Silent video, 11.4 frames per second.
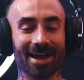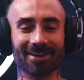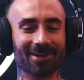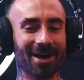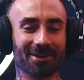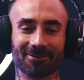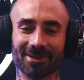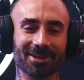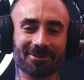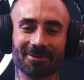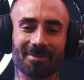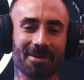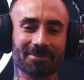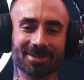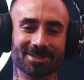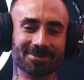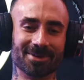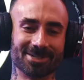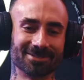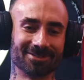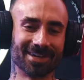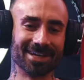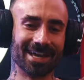I don't really remember too much of
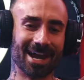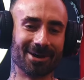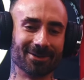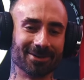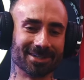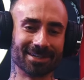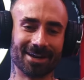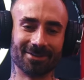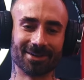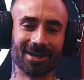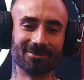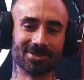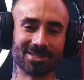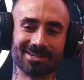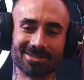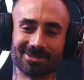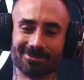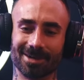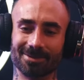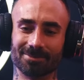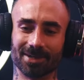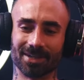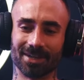like how the conversations
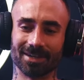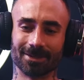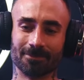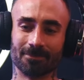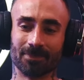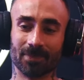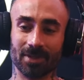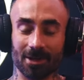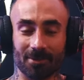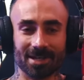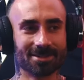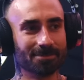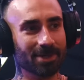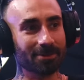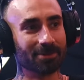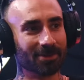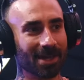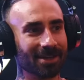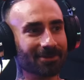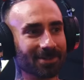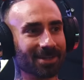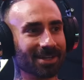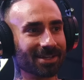went, but like, you know, we had some people that
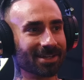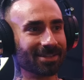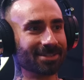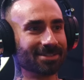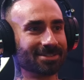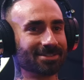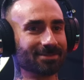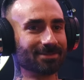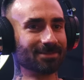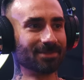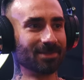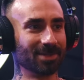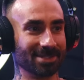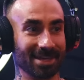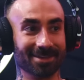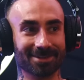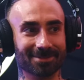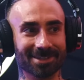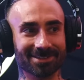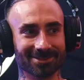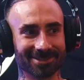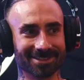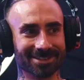were like at least pretended to be
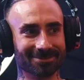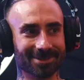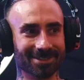interested. But